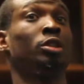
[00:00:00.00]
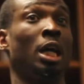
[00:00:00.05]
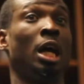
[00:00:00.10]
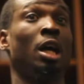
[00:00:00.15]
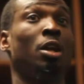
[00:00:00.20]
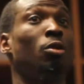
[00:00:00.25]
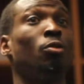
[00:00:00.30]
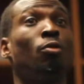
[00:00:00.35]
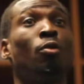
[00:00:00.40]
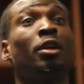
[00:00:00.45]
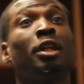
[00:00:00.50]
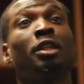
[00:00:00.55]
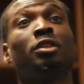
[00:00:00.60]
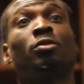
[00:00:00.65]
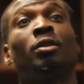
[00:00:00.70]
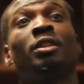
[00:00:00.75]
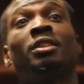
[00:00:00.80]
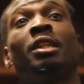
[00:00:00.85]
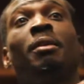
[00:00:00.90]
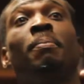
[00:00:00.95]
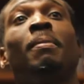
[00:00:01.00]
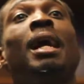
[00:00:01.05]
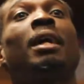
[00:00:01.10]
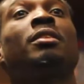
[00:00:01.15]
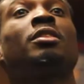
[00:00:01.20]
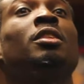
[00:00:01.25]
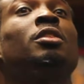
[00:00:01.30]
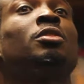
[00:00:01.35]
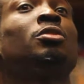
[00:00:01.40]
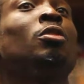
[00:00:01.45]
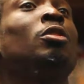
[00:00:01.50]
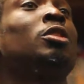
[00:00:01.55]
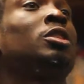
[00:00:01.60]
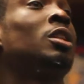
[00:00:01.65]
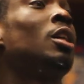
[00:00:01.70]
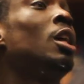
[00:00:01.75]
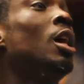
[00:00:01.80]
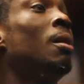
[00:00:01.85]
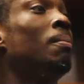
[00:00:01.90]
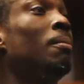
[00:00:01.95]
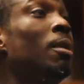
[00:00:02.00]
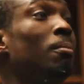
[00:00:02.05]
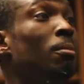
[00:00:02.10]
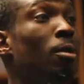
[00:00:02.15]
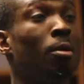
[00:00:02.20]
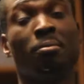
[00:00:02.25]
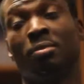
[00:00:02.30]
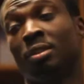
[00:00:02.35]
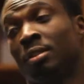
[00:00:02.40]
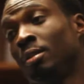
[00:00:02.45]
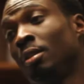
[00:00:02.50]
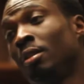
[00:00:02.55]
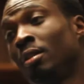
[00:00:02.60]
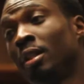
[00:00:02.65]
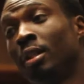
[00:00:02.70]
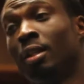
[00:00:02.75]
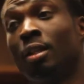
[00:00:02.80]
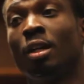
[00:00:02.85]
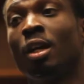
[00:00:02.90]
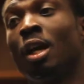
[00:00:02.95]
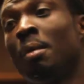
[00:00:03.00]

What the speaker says: I don't want it, so I send it back to the source. My mom's nodding.